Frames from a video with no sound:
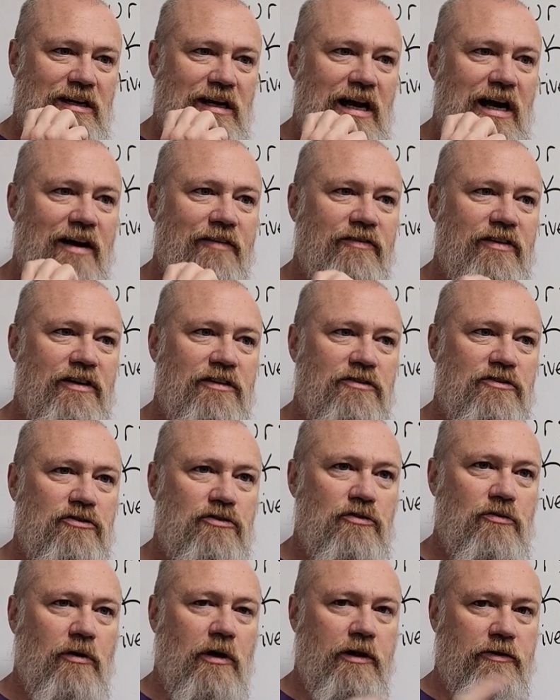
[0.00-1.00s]
obvious
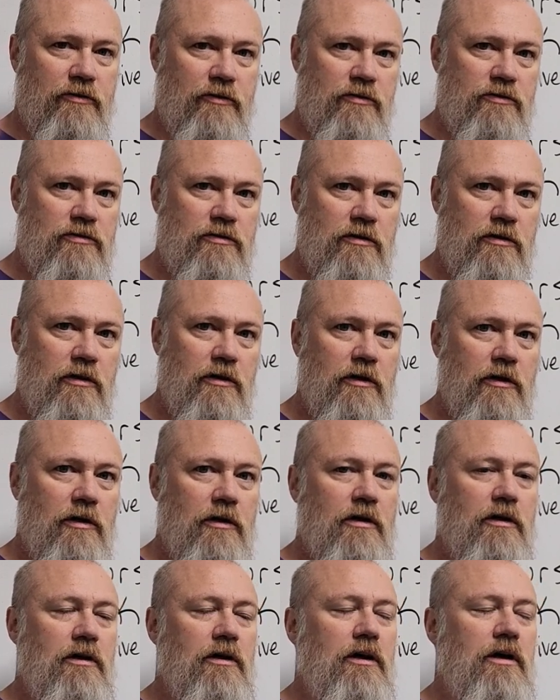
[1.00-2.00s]
to others.
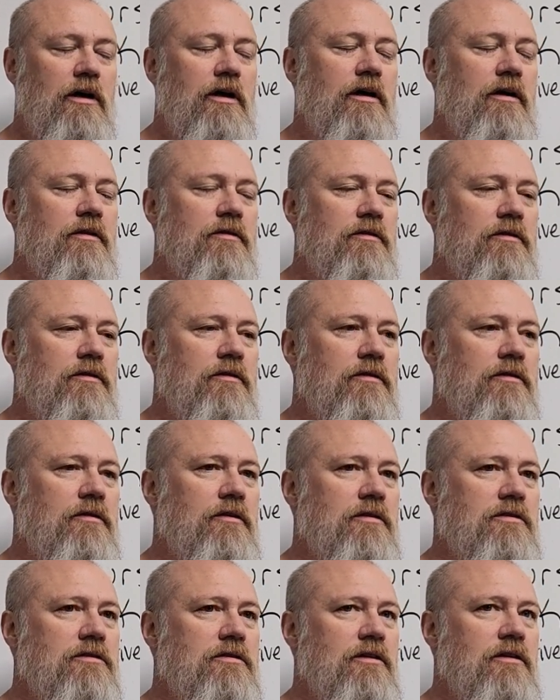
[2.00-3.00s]
Uh,
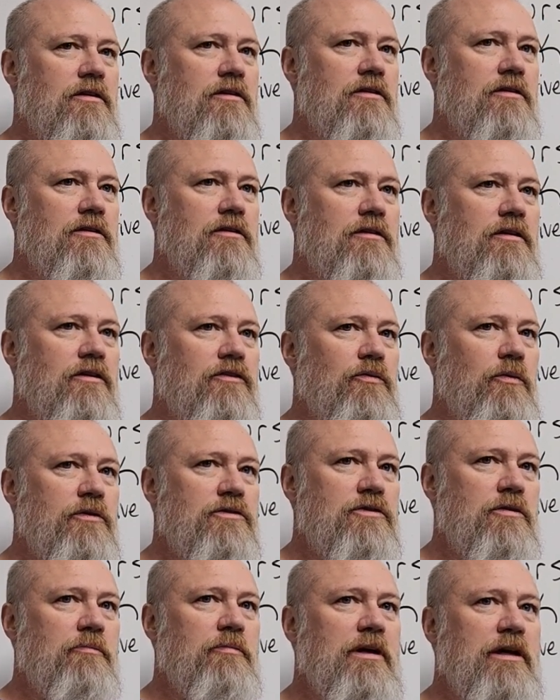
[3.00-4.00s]
this, uh, this
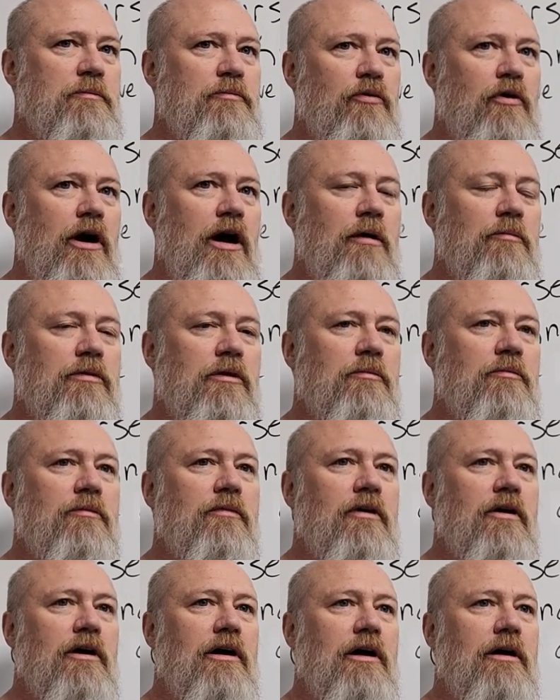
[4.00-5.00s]
one's a big
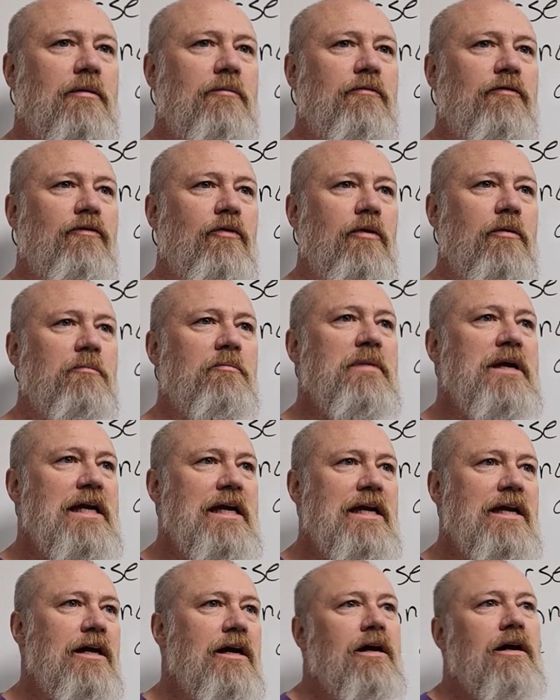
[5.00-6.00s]
problem um, for
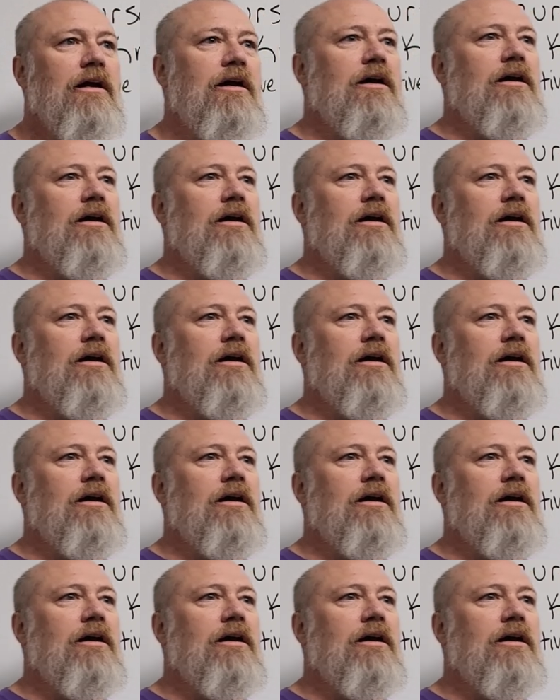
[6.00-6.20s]
me.